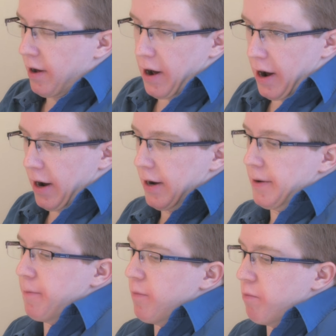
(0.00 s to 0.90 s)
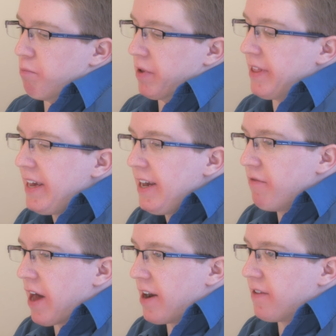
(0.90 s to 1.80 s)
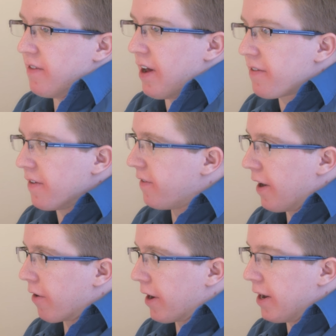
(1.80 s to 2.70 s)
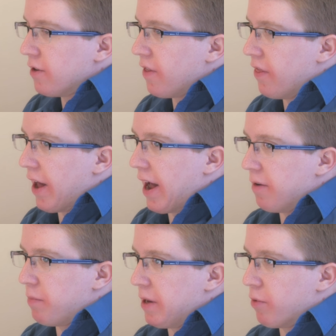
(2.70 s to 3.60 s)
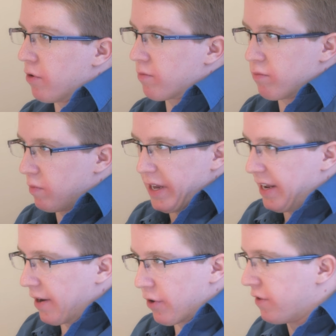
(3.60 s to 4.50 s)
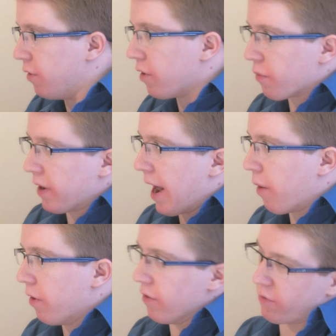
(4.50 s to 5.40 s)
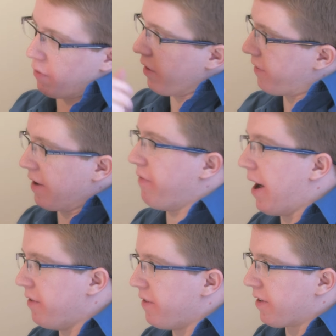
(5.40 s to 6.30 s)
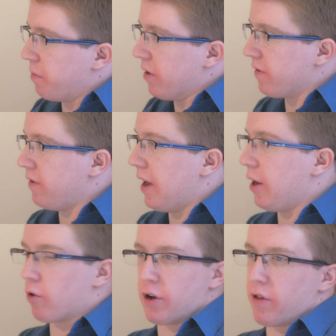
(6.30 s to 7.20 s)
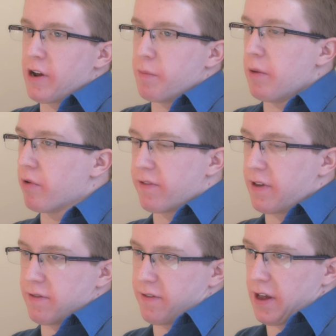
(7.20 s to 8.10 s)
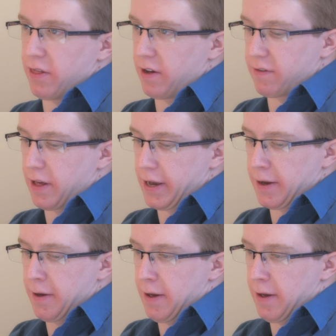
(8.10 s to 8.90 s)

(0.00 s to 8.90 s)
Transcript: uh, believe that it's necessary that people eat every two to three hours, or they'll say five to six meals a day, or you'll hear people say things like,